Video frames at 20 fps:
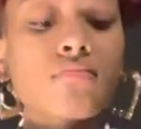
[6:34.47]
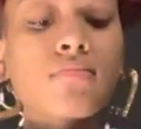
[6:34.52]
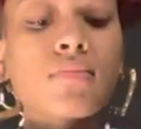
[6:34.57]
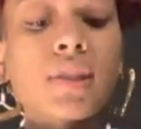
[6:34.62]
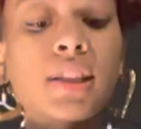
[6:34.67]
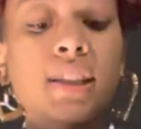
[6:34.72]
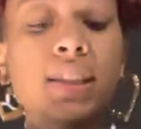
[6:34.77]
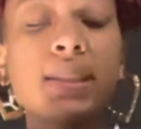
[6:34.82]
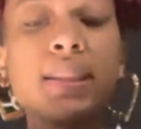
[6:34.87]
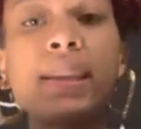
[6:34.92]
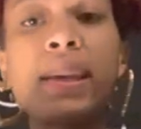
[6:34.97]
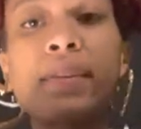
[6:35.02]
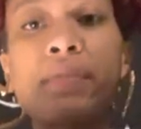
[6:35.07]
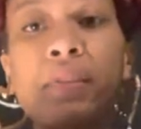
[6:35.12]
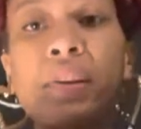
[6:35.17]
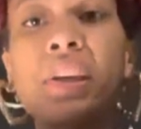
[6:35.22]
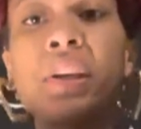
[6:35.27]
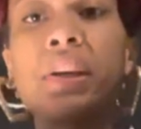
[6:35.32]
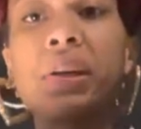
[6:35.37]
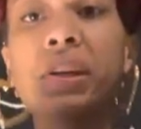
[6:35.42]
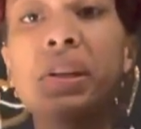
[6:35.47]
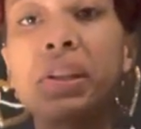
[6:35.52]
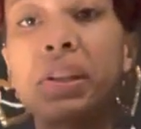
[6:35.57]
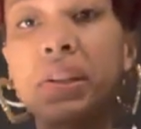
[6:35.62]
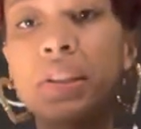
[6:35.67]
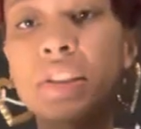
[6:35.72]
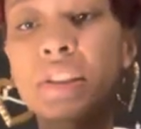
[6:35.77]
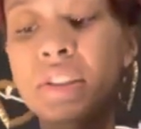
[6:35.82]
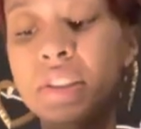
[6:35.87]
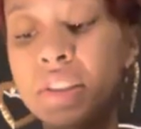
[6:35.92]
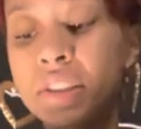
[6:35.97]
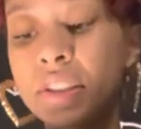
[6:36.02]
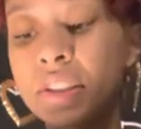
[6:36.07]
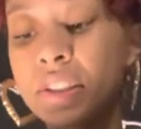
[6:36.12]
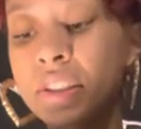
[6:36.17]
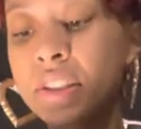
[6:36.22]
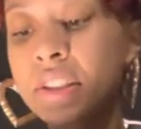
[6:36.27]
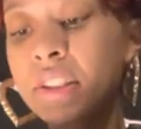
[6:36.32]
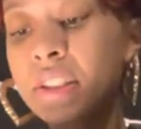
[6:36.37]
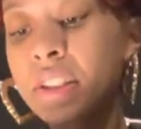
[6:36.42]
it's giving
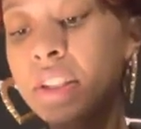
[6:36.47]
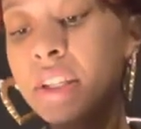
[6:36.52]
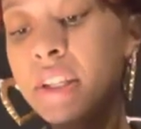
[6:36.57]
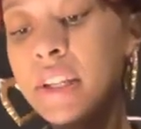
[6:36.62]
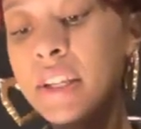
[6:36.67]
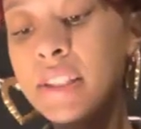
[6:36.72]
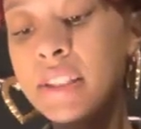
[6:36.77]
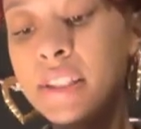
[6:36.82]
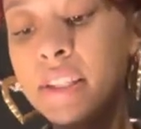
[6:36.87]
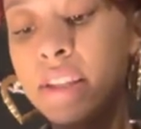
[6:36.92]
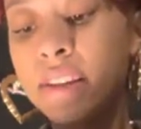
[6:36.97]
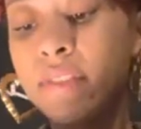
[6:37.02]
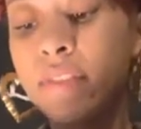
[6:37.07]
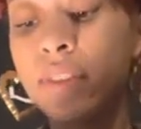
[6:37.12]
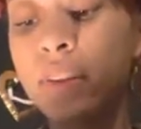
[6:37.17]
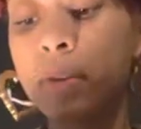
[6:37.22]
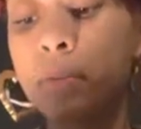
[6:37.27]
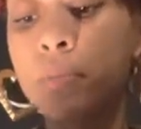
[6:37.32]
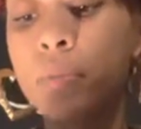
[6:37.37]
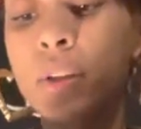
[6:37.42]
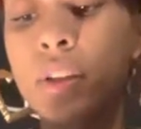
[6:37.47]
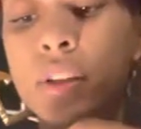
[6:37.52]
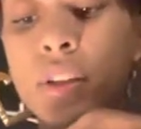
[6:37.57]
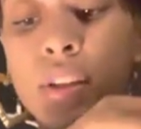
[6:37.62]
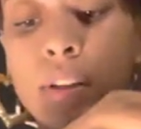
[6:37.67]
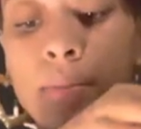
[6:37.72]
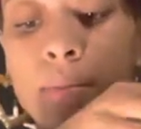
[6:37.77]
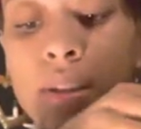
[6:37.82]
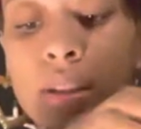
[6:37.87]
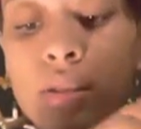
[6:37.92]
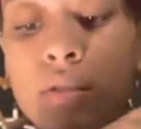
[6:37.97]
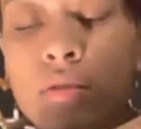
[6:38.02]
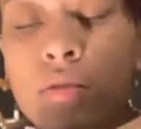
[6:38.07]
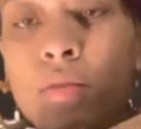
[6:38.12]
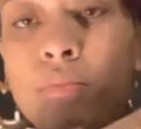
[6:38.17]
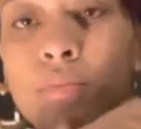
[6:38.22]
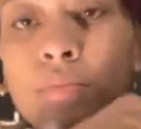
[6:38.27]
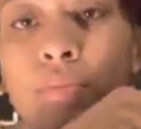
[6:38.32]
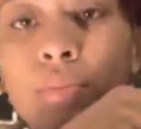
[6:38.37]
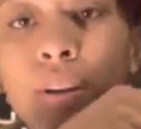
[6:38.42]
it's giving but i mean you
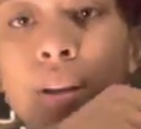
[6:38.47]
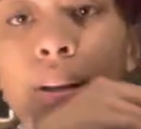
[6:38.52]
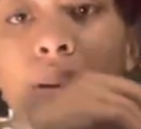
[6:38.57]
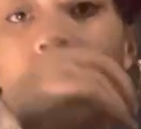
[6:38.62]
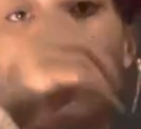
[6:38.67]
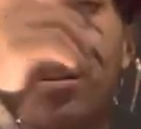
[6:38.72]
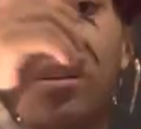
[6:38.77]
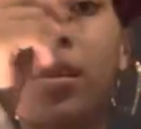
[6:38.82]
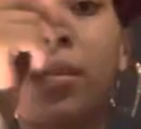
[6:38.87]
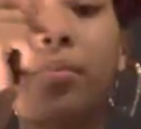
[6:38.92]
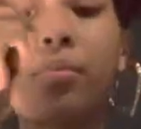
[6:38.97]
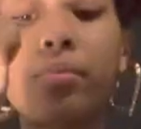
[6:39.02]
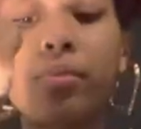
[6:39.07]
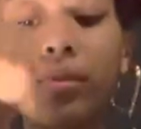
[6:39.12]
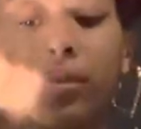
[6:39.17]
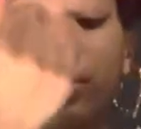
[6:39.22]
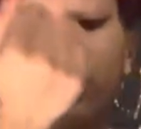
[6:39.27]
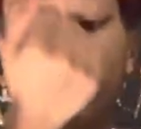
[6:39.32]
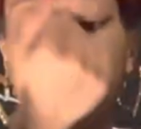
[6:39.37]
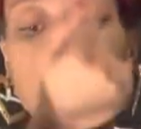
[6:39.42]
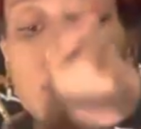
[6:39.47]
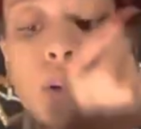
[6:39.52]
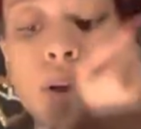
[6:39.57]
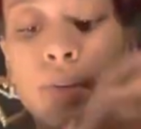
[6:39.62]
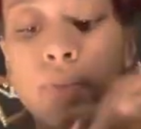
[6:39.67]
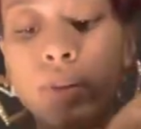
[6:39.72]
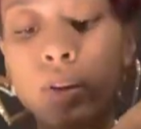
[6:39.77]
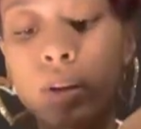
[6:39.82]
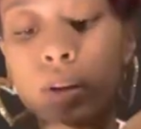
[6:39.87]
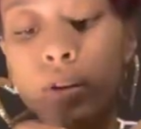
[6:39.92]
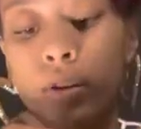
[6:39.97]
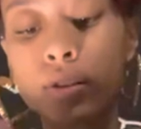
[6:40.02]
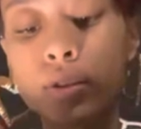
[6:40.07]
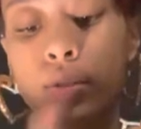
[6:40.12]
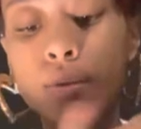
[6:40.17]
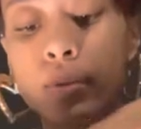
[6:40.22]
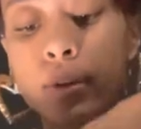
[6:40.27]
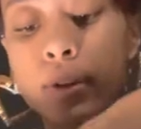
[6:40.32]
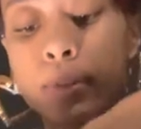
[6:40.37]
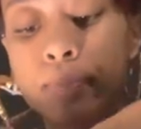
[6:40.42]
can button up or whatever
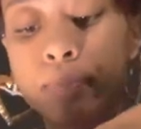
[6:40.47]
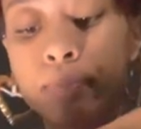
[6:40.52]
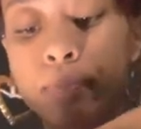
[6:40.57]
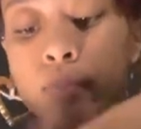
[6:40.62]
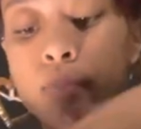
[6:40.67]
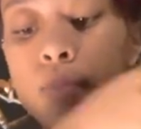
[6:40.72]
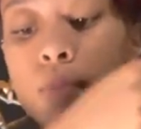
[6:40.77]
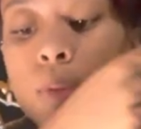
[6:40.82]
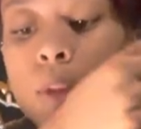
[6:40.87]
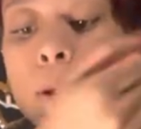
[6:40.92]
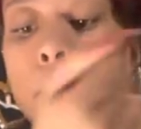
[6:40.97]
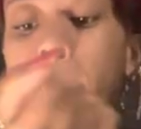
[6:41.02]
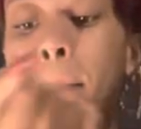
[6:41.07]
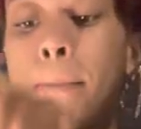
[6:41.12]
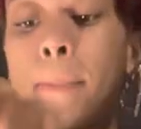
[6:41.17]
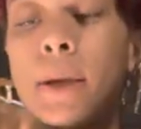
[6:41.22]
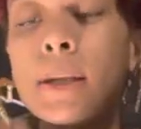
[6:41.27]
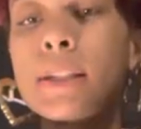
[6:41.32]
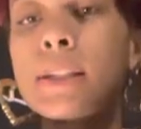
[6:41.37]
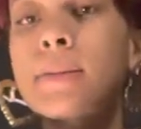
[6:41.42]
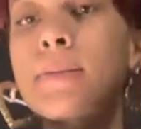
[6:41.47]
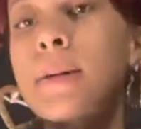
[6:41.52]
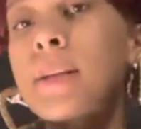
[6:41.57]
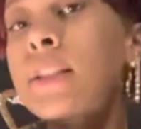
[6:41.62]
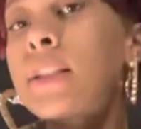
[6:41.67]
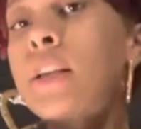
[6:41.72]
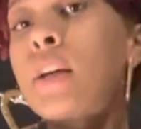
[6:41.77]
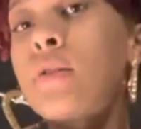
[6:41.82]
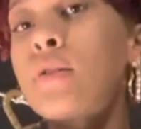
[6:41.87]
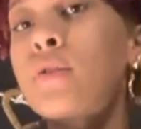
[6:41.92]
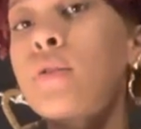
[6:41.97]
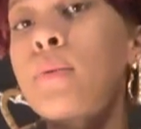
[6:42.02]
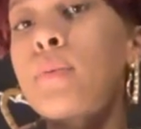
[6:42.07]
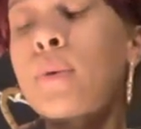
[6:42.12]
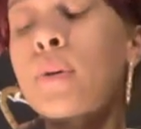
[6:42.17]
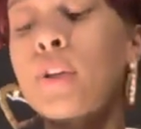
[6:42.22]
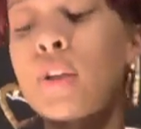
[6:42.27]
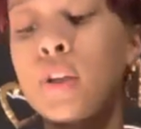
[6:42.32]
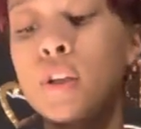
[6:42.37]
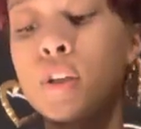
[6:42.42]
to it but it's my style so i'm
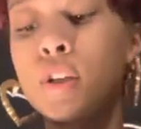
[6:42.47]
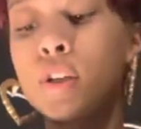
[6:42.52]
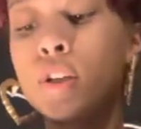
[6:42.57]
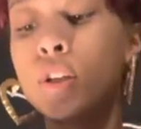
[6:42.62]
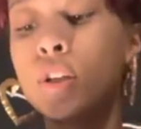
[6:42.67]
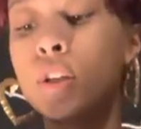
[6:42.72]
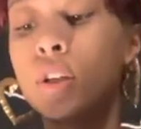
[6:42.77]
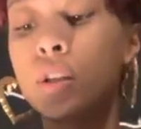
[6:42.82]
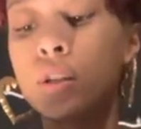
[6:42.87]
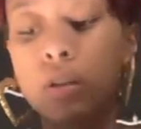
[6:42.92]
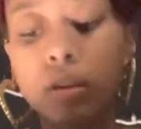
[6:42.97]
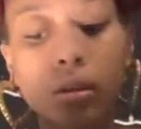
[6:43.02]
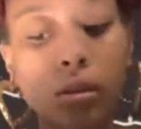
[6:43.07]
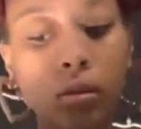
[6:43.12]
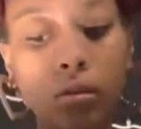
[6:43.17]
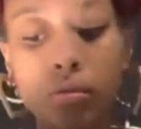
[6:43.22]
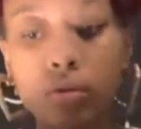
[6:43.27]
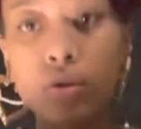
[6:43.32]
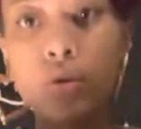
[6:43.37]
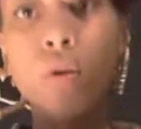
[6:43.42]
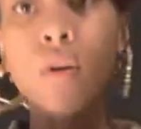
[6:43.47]
gonna you know show